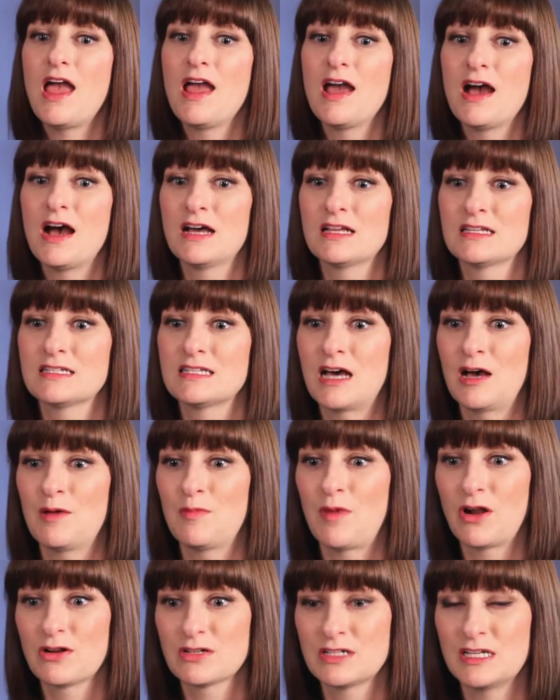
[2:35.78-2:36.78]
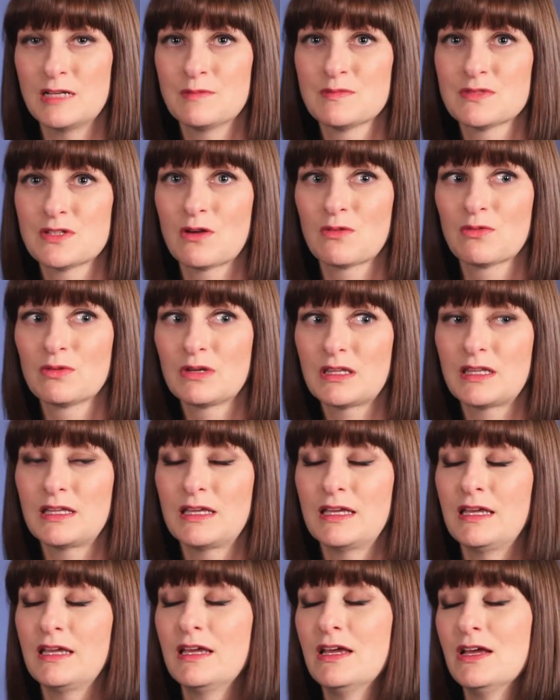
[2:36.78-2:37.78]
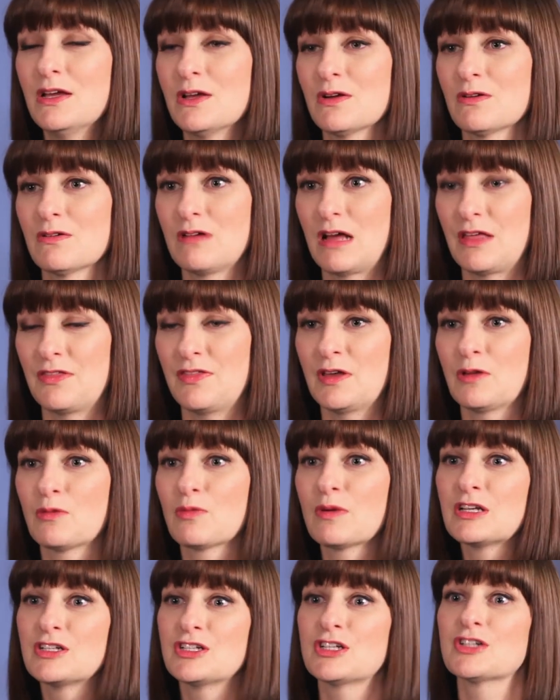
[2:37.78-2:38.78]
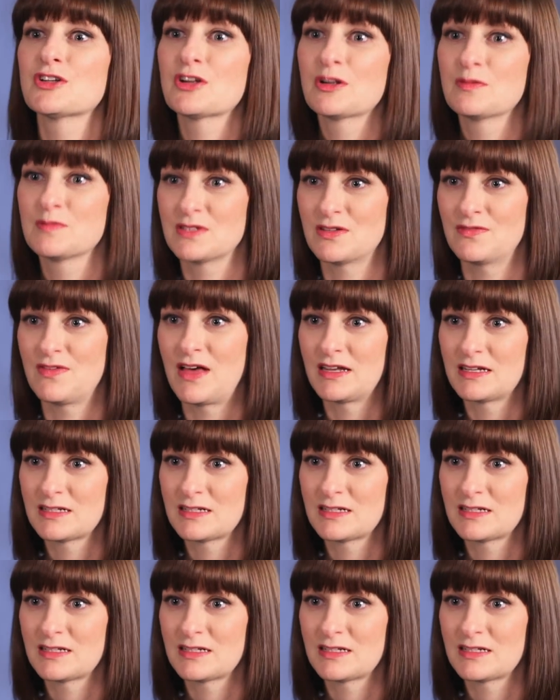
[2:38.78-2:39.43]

and our teams are really, I think, rich in terms of that